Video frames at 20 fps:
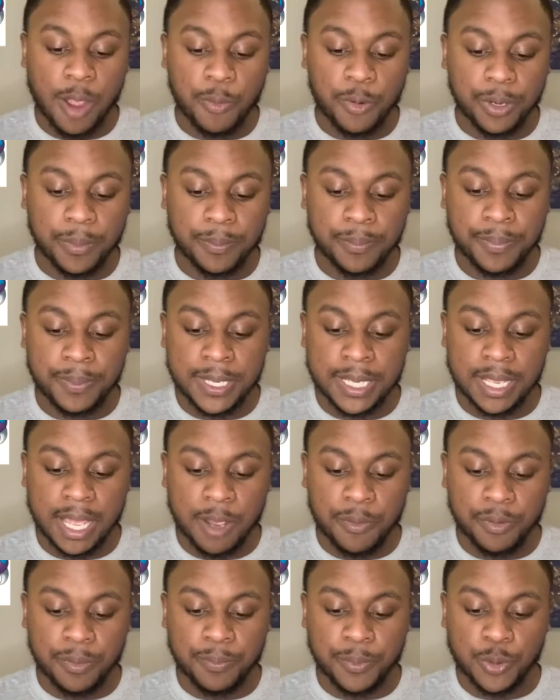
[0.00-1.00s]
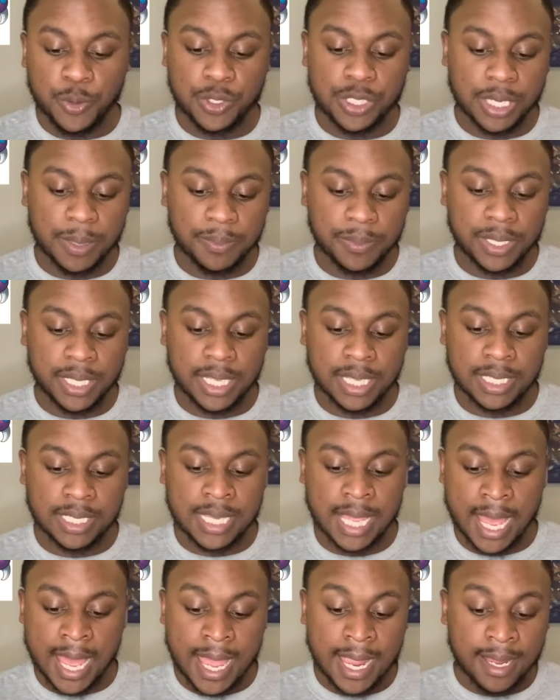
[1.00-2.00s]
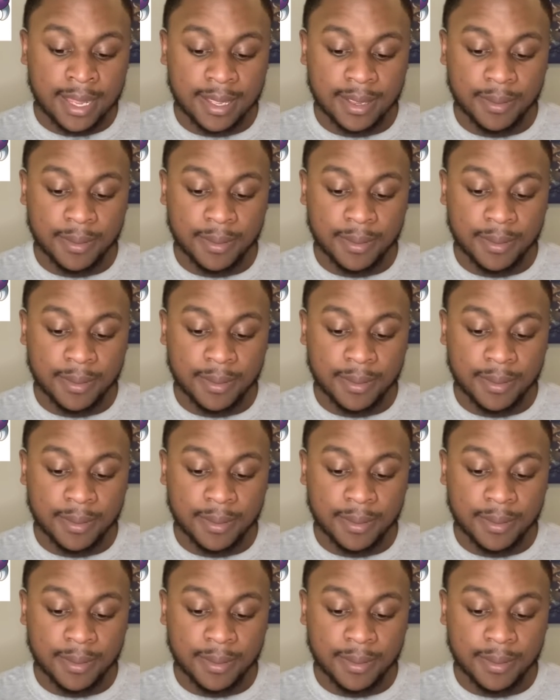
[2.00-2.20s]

would boost up the attack.